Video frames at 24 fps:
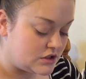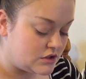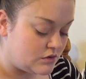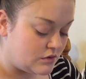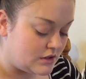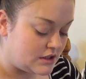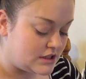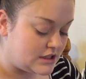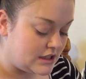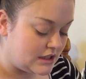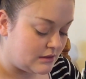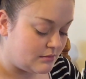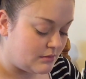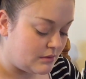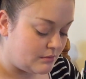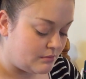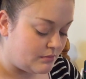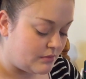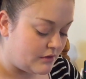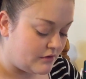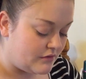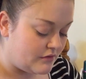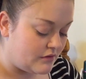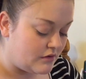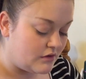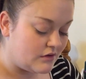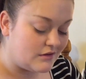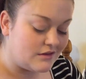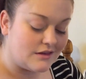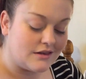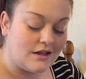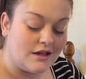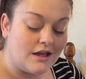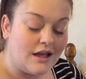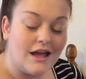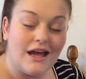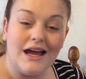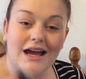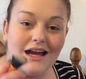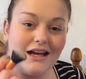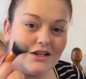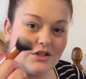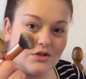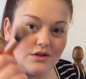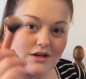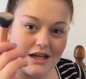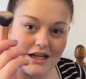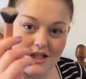So I take my
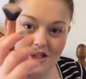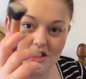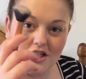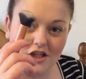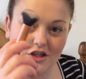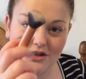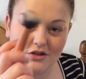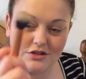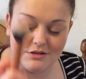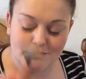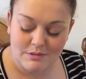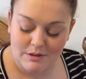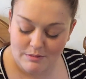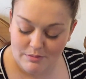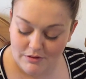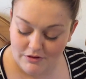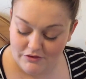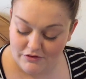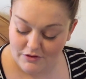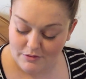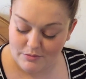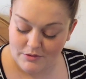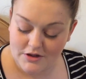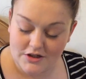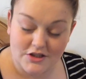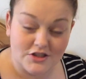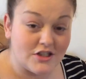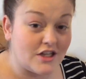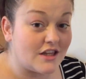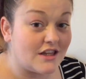don't actually use my buffer brush.